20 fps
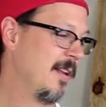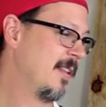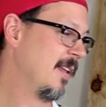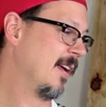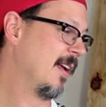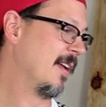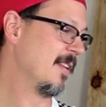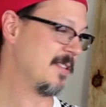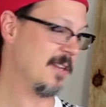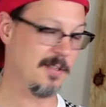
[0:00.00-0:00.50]

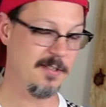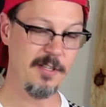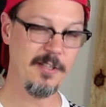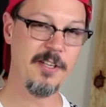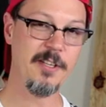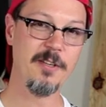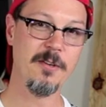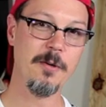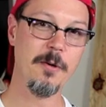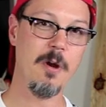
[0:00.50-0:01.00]
anything else until
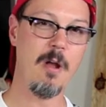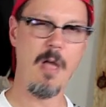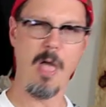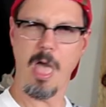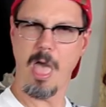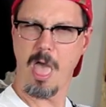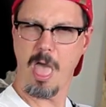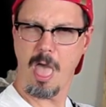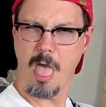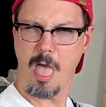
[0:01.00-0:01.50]
you do,
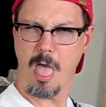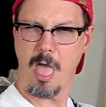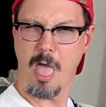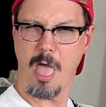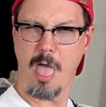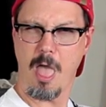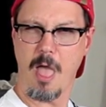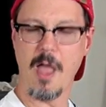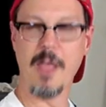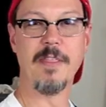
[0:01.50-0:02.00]

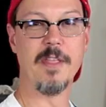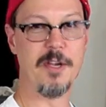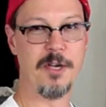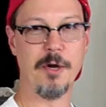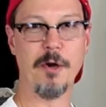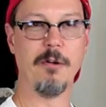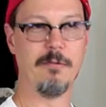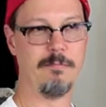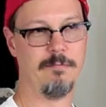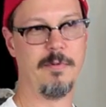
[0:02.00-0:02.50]
and then
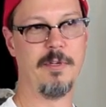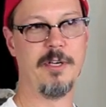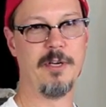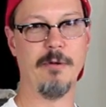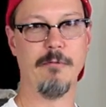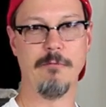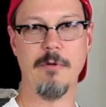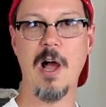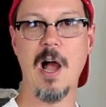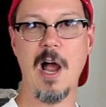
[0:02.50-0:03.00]
you're,
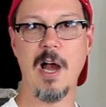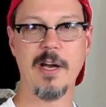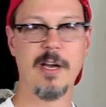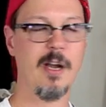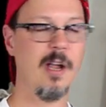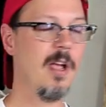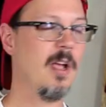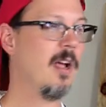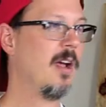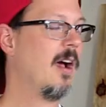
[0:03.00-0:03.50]
you're
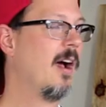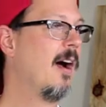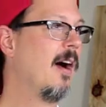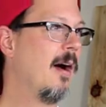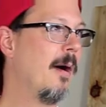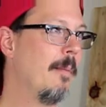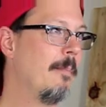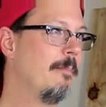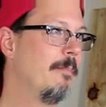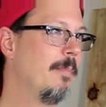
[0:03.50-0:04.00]
rock.
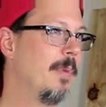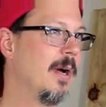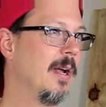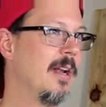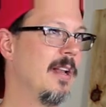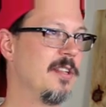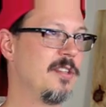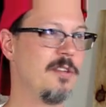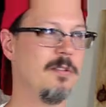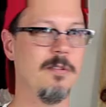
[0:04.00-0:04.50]
Um,
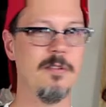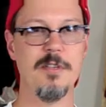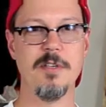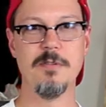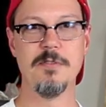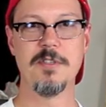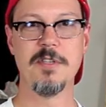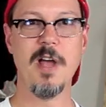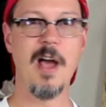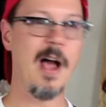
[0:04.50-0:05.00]
but as soon as
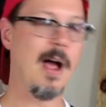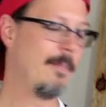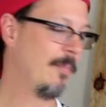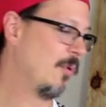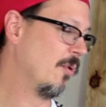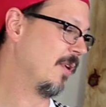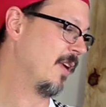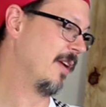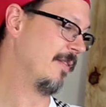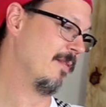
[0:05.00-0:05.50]
you
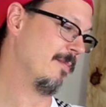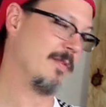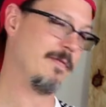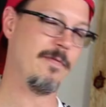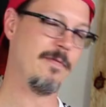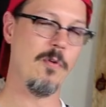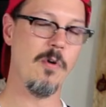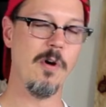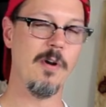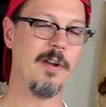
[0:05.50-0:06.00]
stop, or even
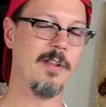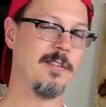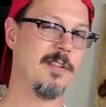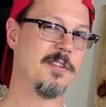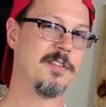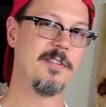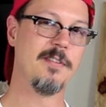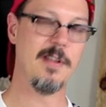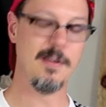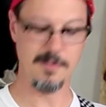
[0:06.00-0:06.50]
before
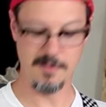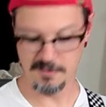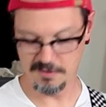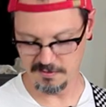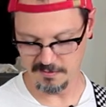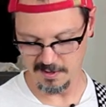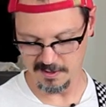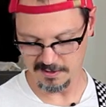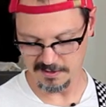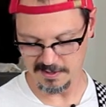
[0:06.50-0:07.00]
the, st- the
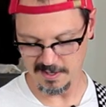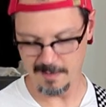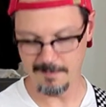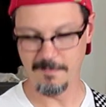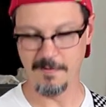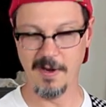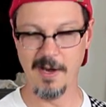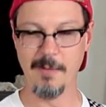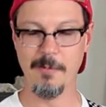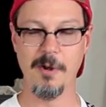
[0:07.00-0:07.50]
string stop
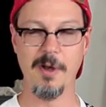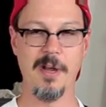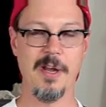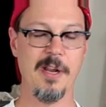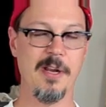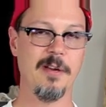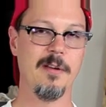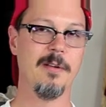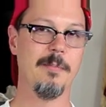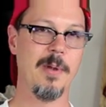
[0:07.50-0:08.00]

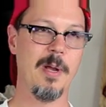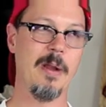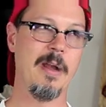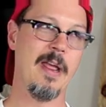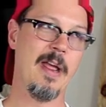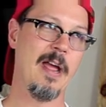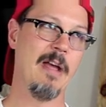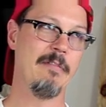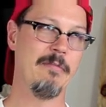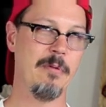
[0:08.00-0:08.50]
vibrating, about
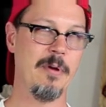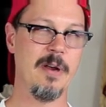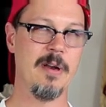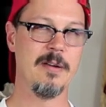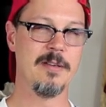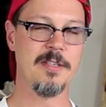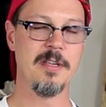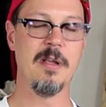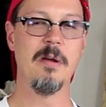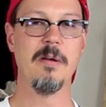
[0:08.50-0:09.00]
halfway
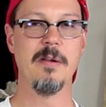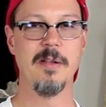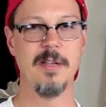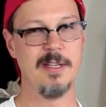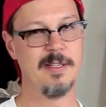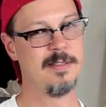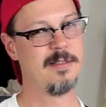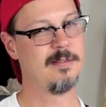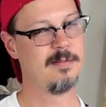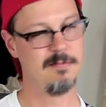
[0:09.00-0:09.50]
or so,
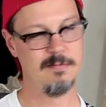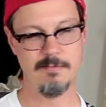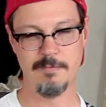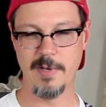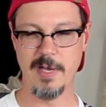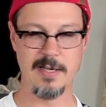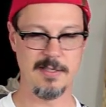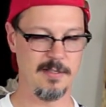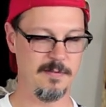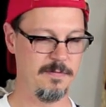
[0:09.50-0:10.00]
it's
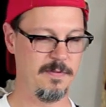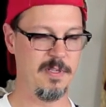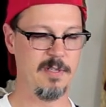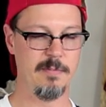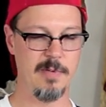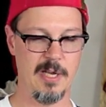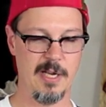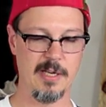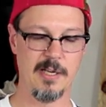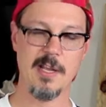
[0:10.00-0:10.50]
back to
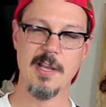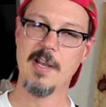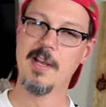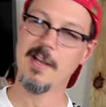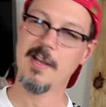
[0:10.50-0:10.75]
feedback.